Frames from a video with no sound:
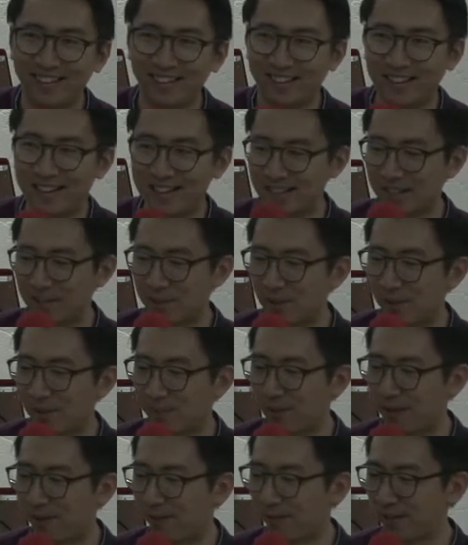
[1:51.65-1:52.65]
There's actually a
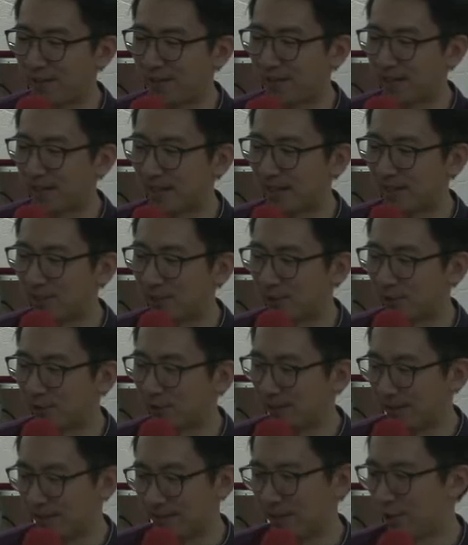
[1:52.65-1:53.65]
preface telling you
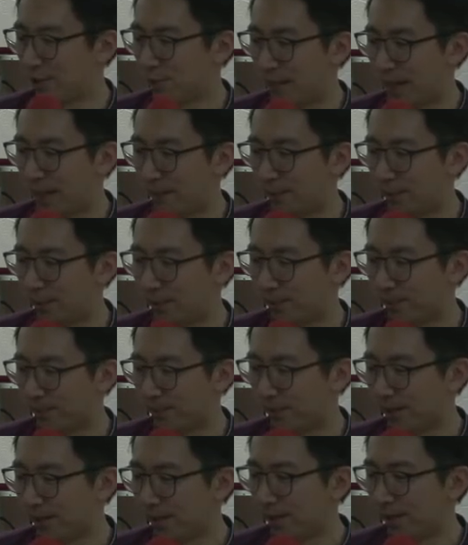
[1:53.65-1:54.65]
in each Bible,
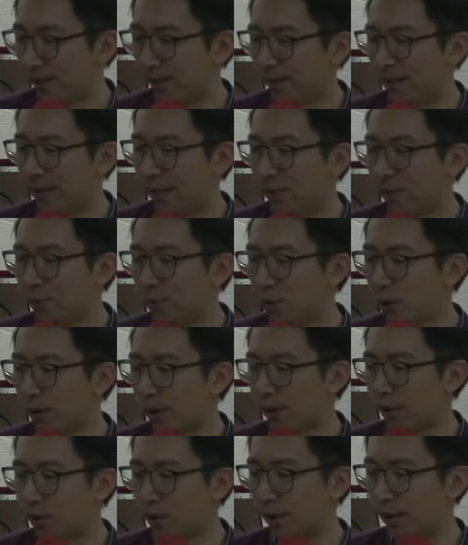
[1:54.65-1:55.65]
they tell you who are
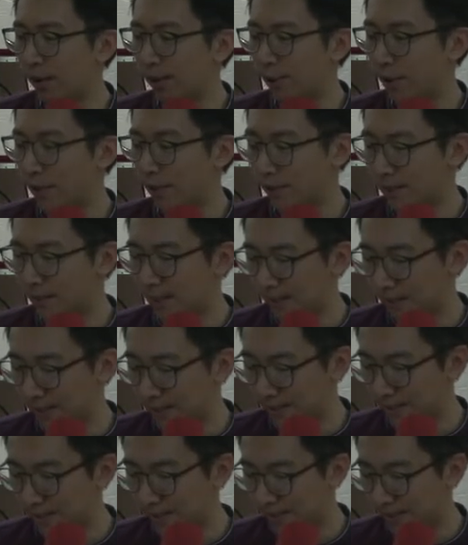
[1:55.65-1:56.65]
the
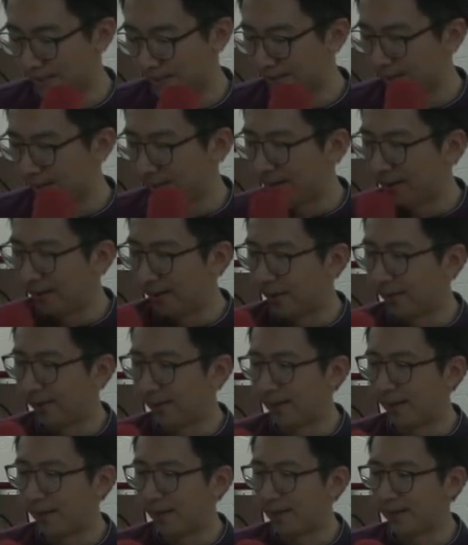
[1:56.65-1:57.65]
translators, and
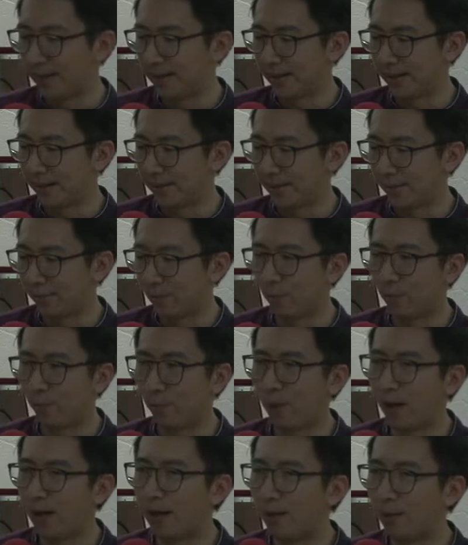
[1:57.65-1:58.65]
then
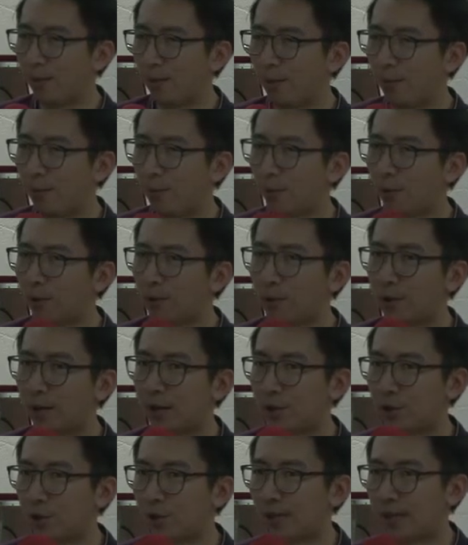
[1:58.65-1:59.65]
what
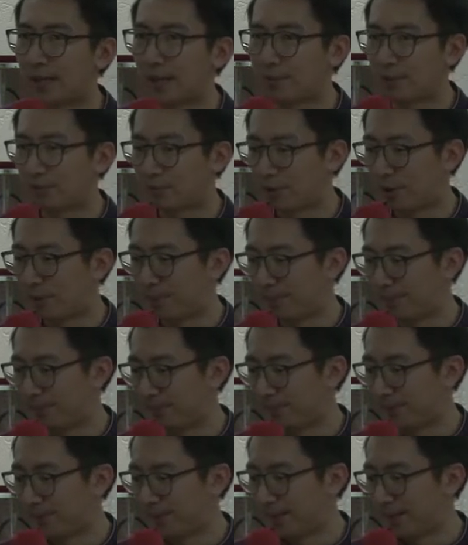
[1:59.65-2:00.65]
tradition it comes from,
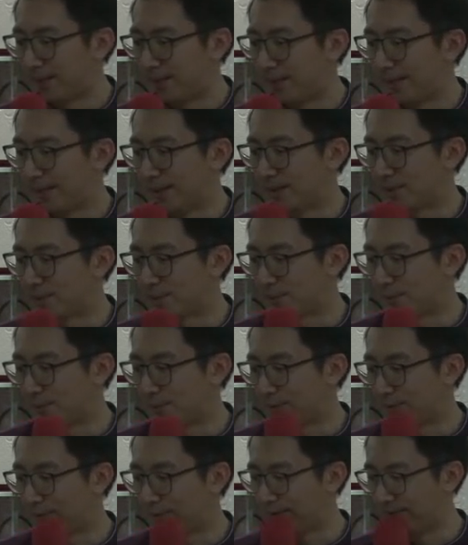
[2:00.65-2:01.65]
and so
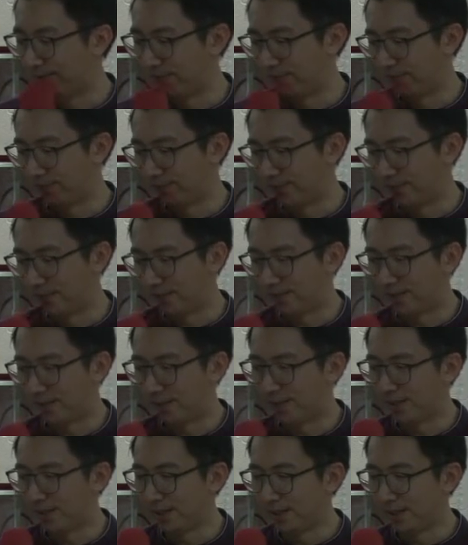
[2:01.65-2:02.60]
forth, right?